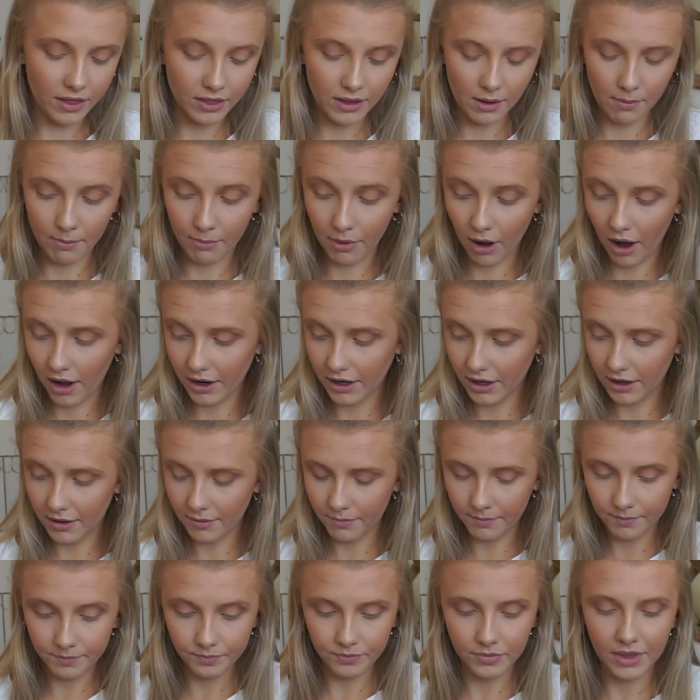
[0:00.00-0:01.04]
the
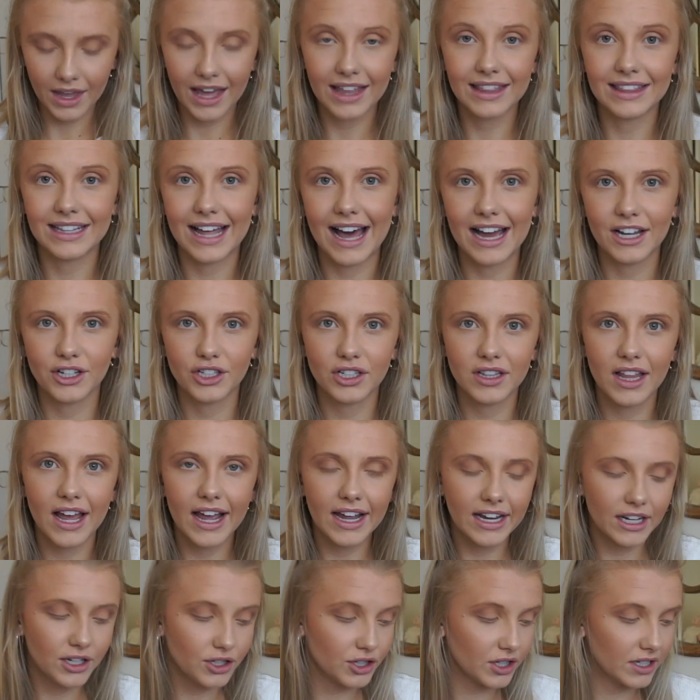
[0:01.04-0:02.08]
bottom lash
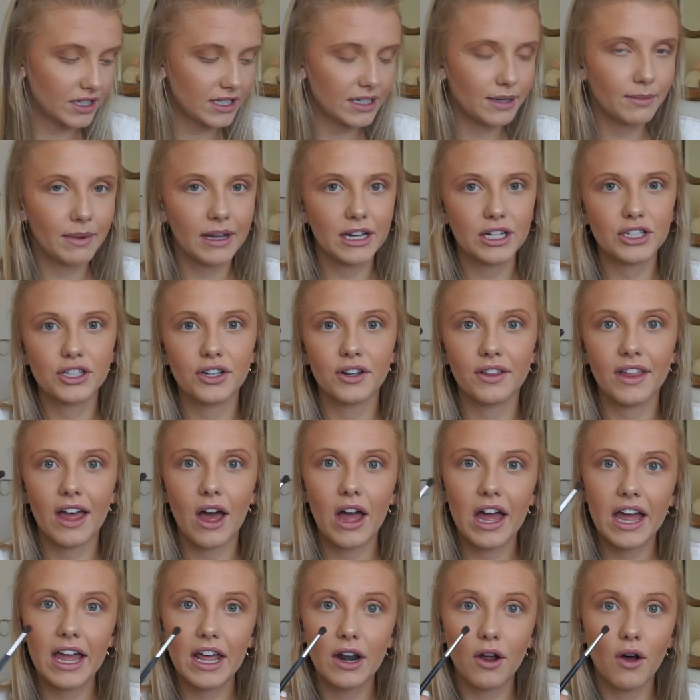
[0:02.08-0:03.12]
line, just to make sure
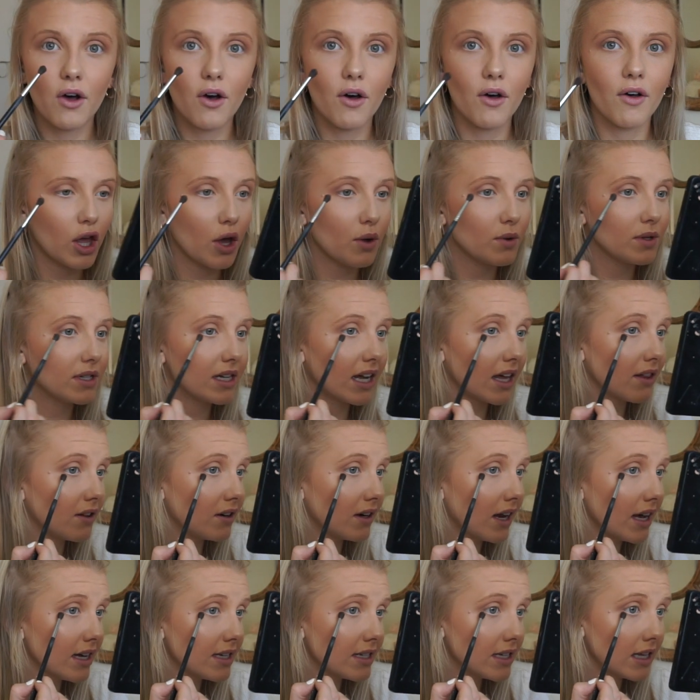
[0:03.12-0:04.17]
that it all goes together
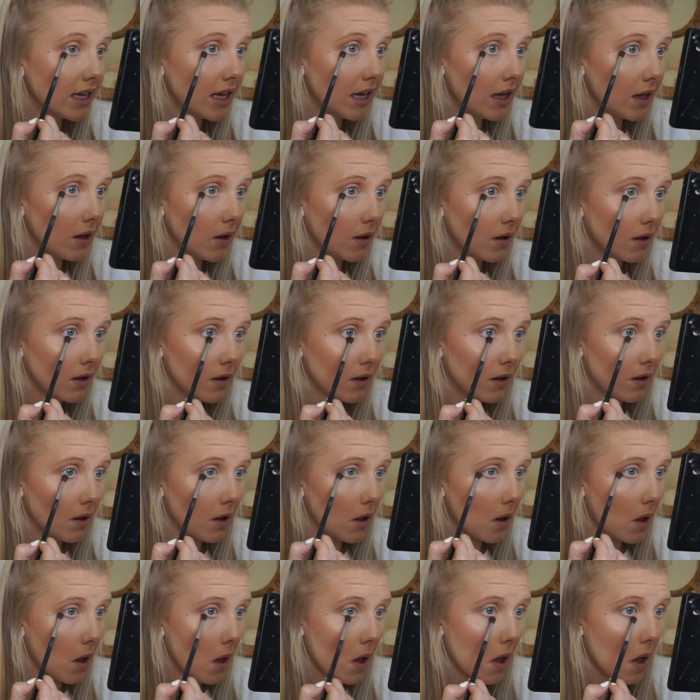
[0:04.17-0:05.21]
nicely.
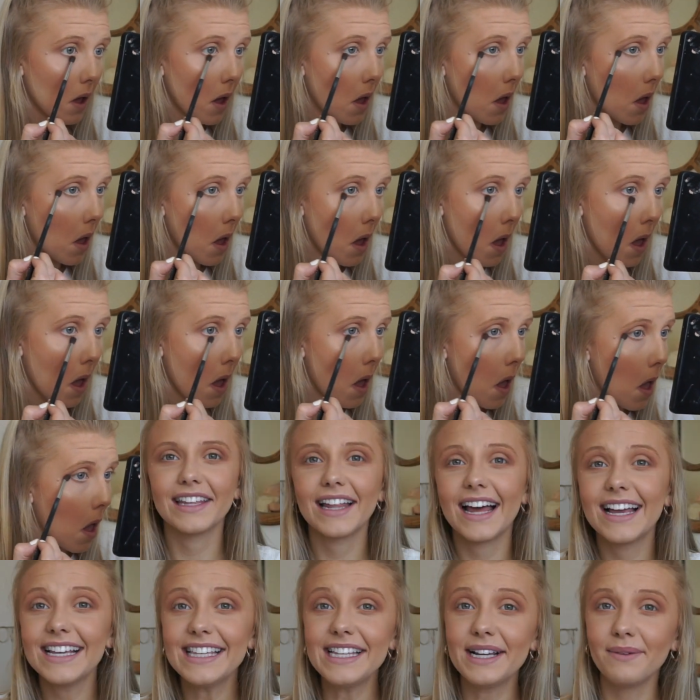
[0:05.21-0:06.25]
The
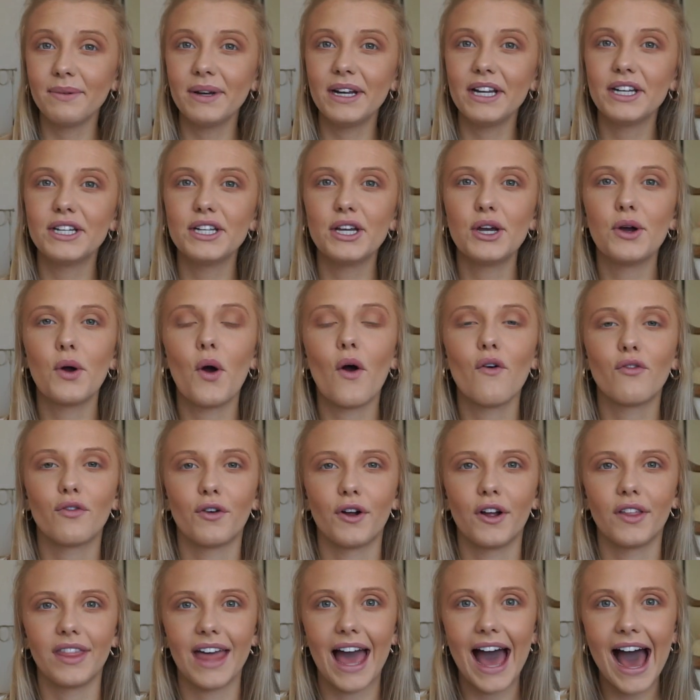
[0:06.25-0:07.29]
last thing I'm going to do
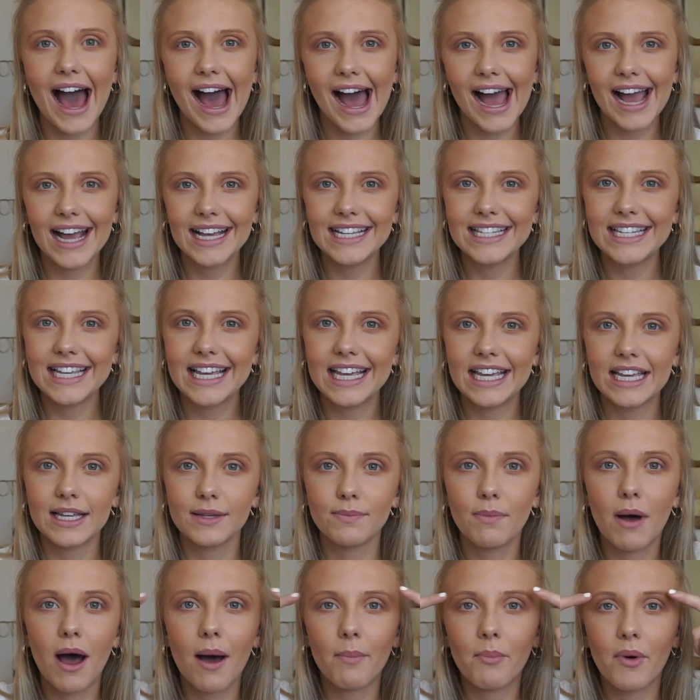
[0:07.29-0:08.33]
for the eyes is
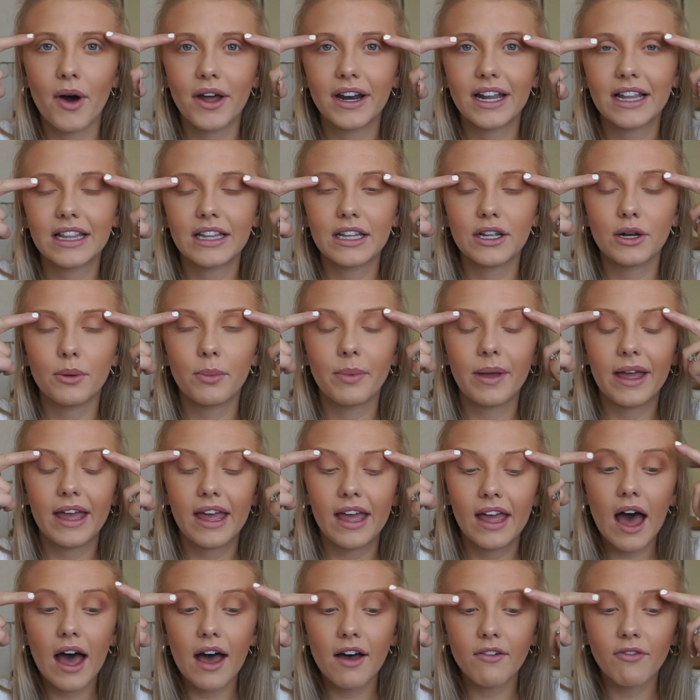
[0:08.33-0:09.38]
pop on a little
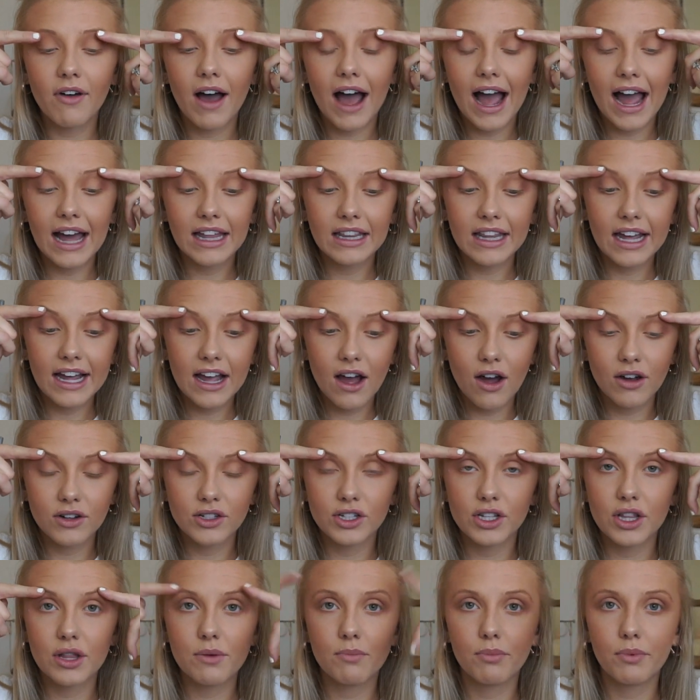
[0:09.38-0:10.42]
bit of highlight
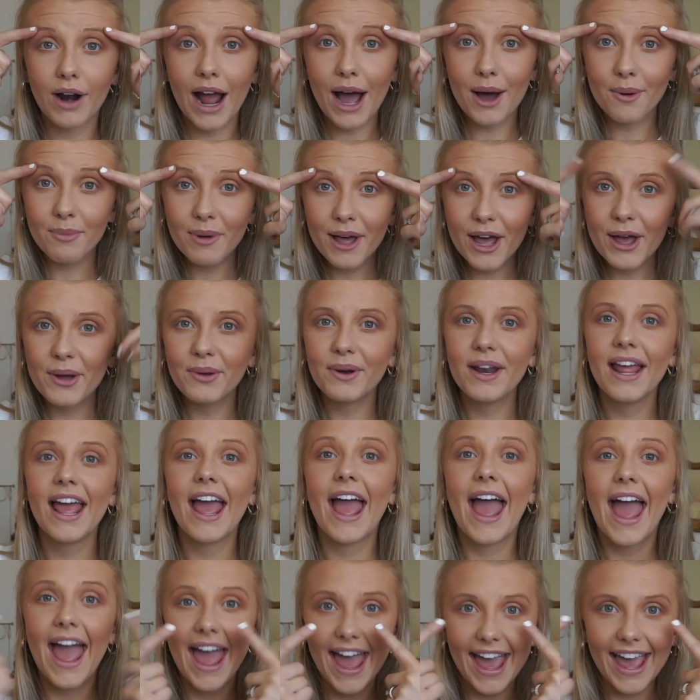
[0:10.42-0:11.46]
onto the brow bone
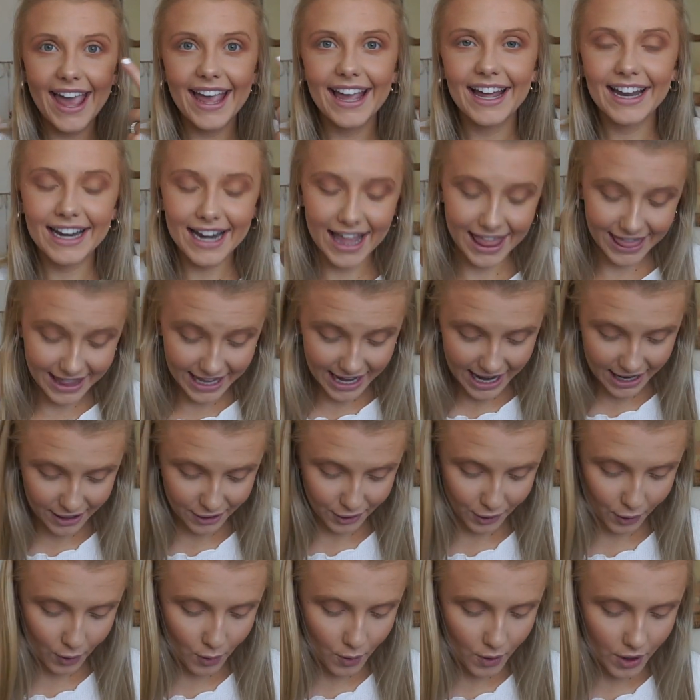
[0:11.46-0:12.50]
and the
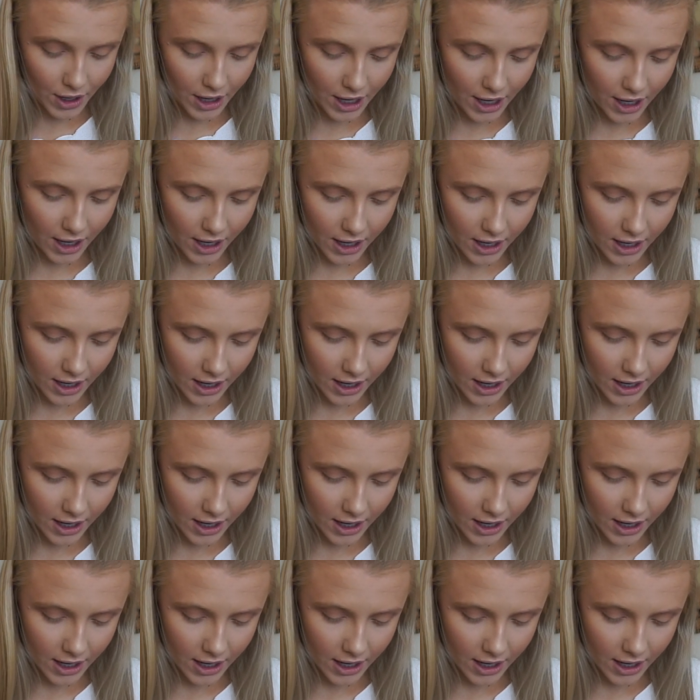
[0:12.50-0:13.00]
inner corner.